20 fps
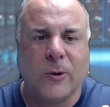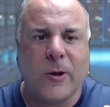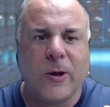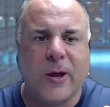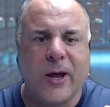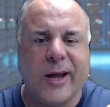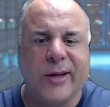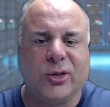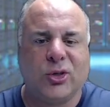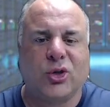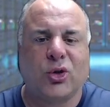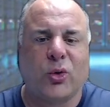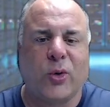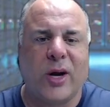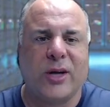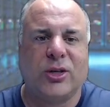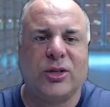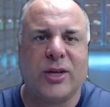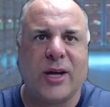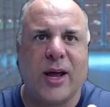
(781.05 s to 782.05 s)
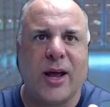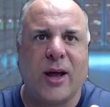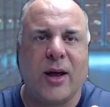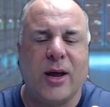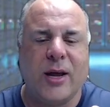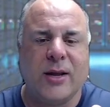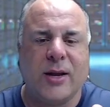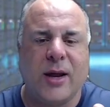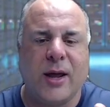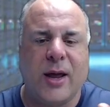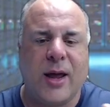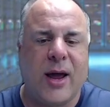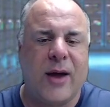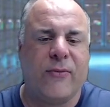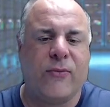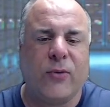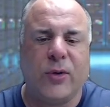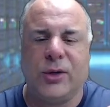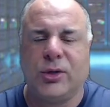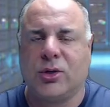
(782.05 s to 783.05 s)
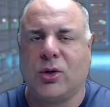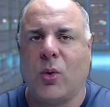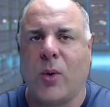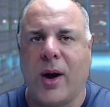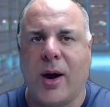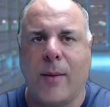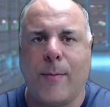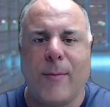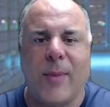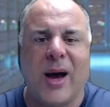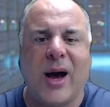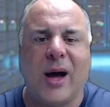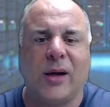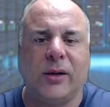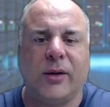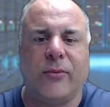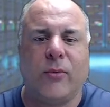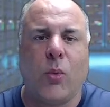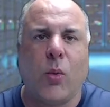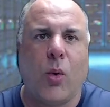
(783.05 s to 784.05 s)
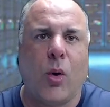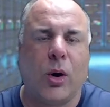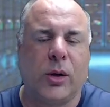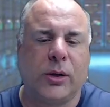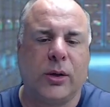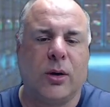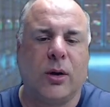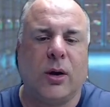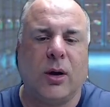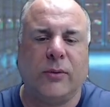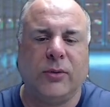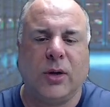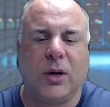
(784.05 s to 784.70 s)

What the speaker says: entrenched in every square mile of water of the